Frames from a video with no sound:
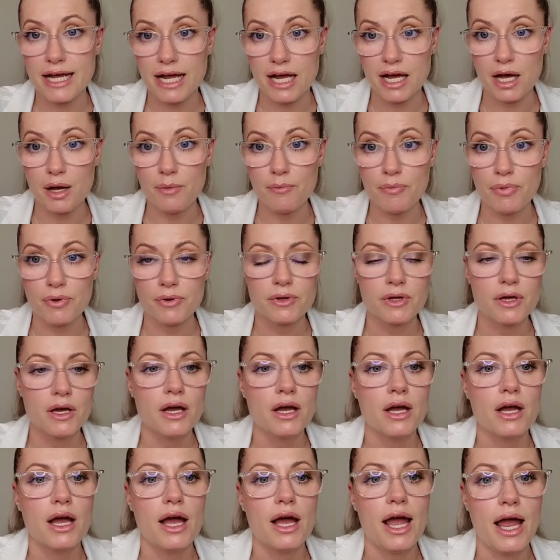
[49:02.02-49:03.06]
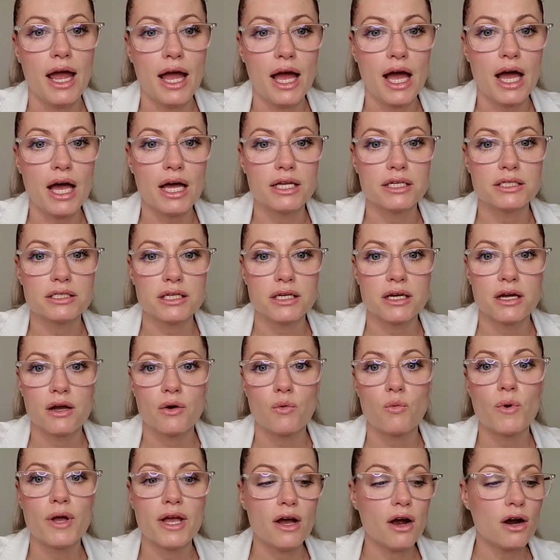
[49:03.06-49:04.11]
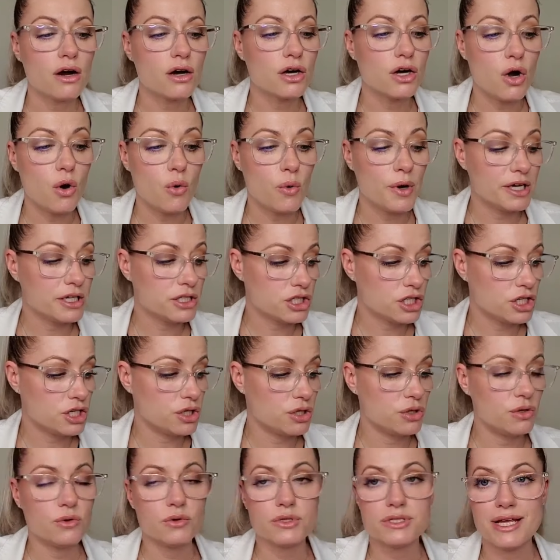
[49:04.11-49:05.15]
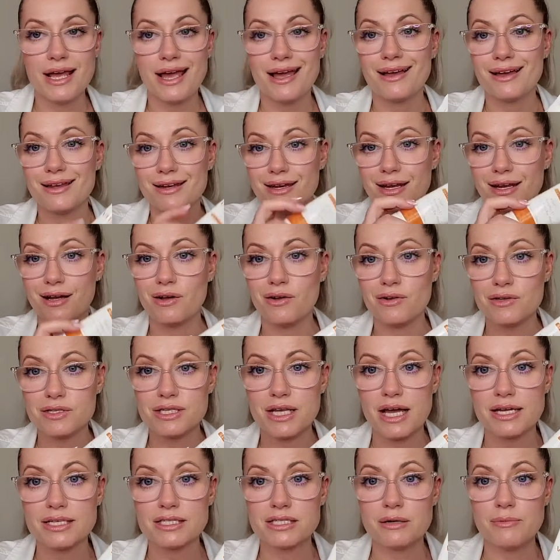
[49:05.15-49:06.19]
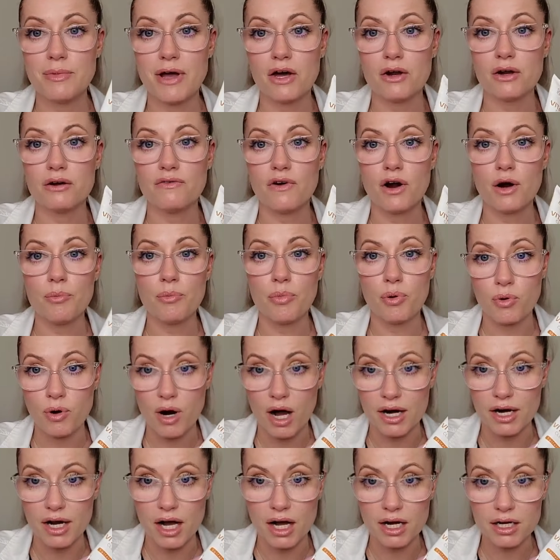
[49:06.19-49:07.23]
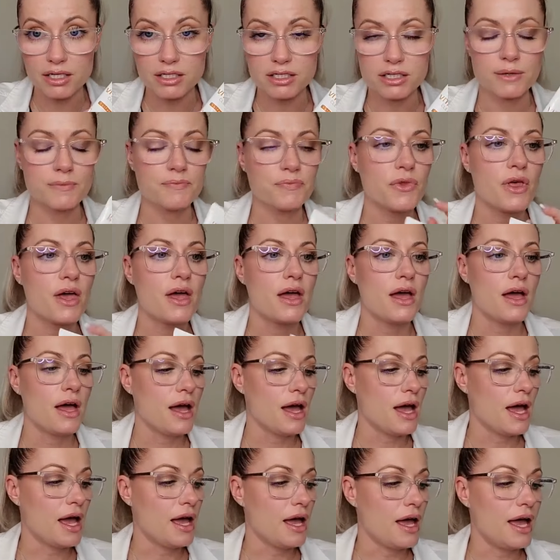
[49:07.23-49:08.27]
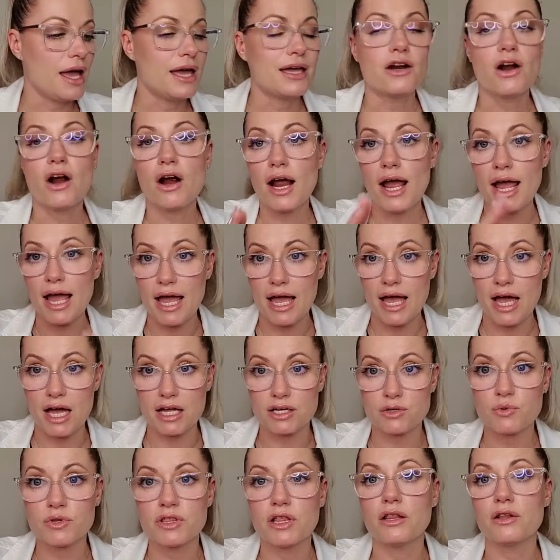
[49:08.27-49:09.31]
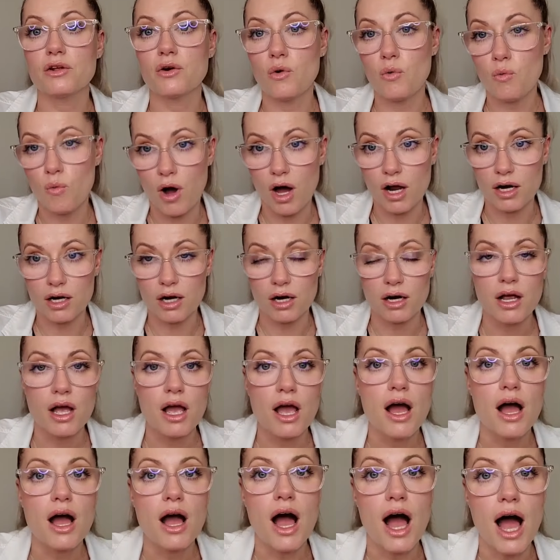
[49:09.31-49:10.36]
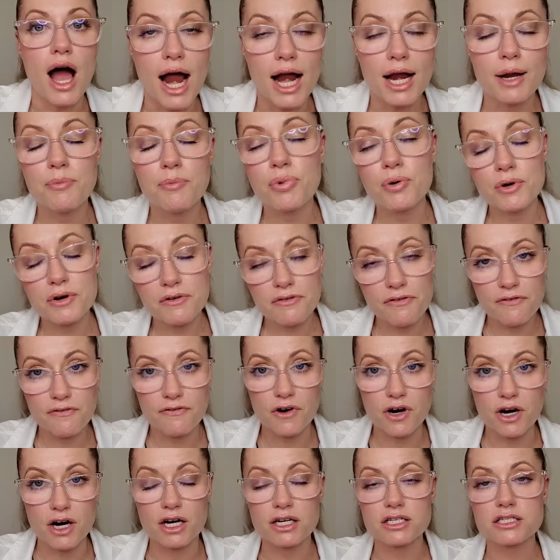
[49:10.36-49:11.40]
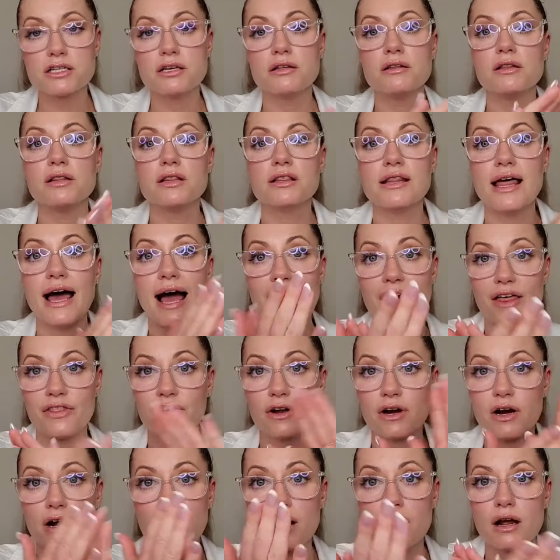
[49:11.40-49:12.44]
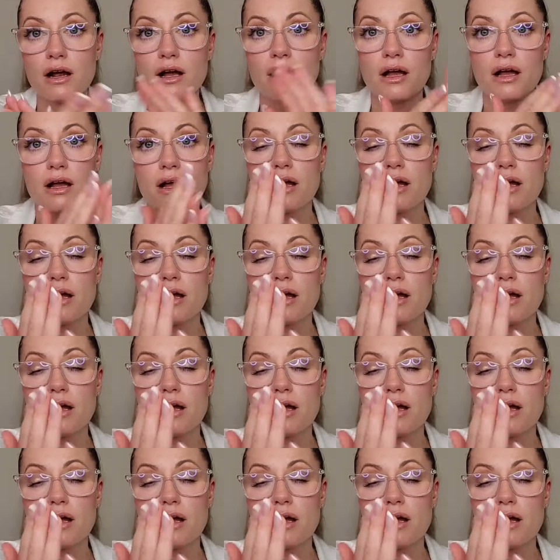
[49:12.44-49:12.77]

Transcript: damp and we are going to take a nickel-sized amount of our product in our hand with a little water. I prefer to lather